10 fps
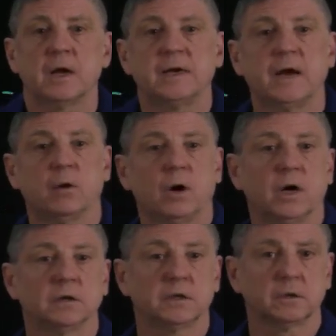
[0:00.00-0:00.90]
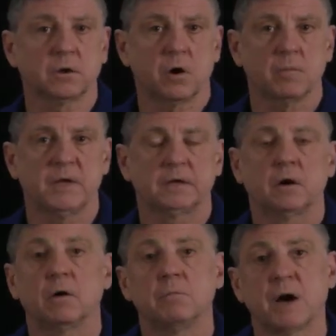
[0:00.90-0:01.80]
Now, a little comment
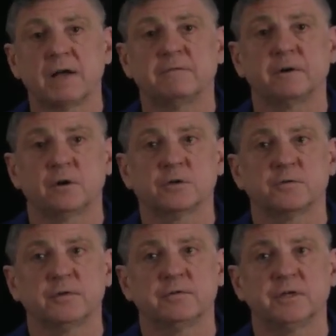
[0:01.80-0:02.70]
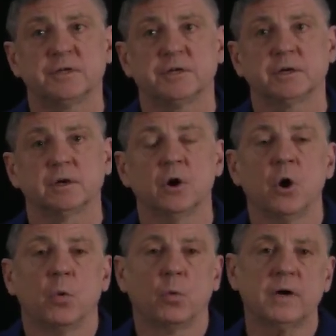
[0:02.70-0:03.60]
on my philosophy of teaching.
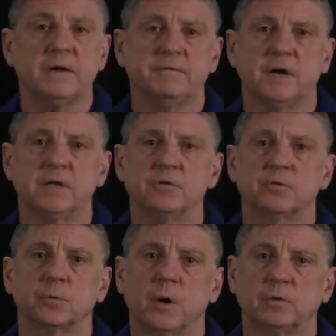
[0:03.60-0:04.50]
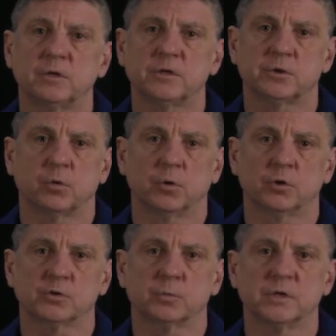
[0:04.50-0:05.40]
What I've done throughout this
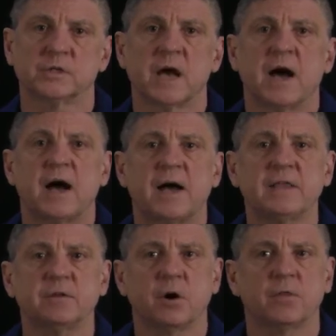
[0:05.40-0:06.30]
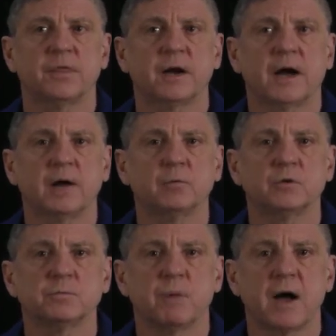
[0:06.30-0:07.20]
course was I thought that I
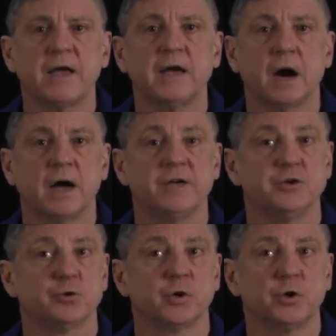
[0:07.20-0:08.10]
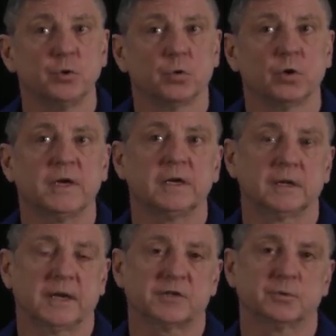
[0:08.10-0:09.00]
was my guide during your
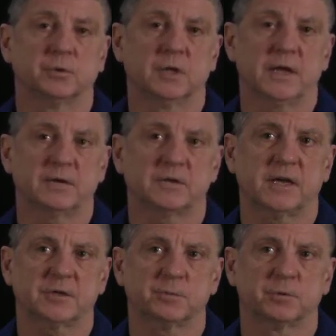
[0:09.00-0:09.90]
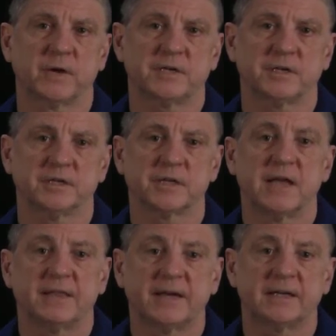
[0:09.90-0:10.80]
intellectual explorations.
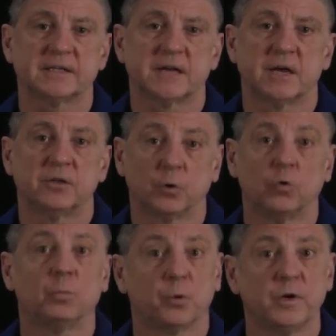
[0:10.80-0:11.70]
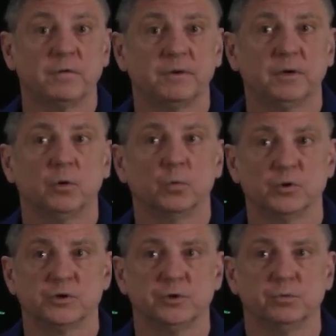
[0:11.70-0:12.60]
That is, the whole point of it
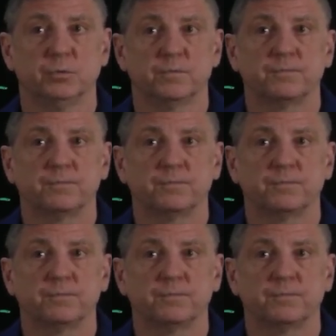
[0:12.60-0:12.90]
was you.